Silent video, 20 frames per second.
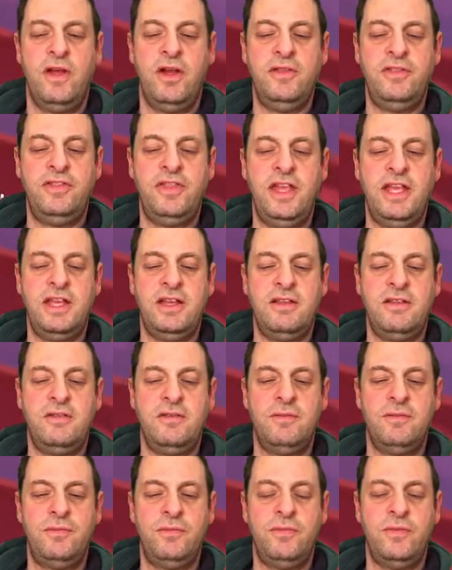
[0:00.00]
I think
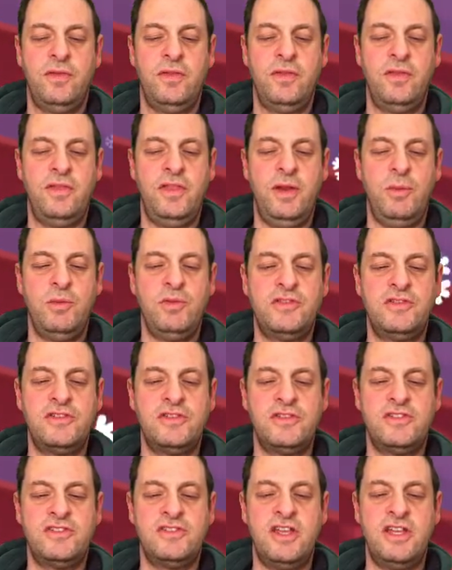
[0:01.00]
there was
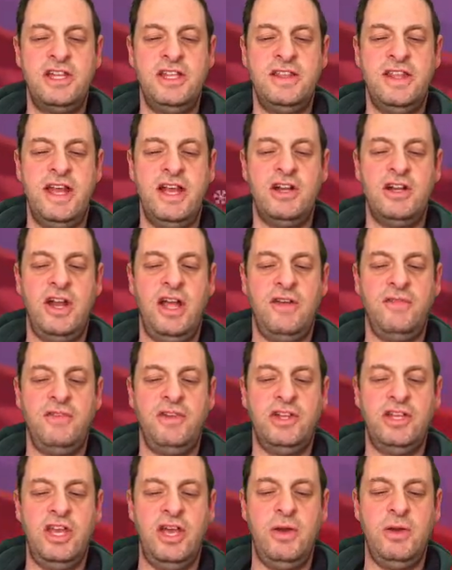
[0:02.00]
Sunny there
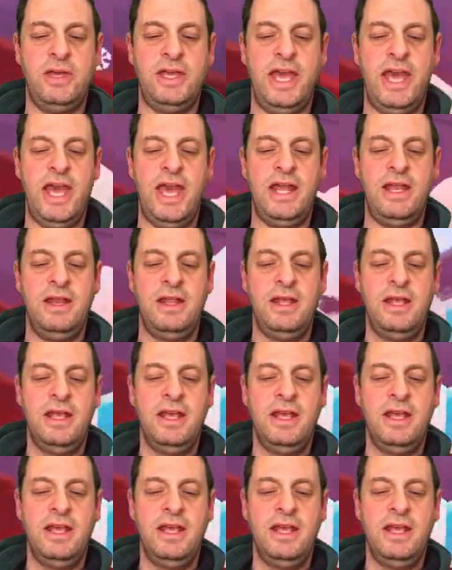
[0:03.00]
having a go again.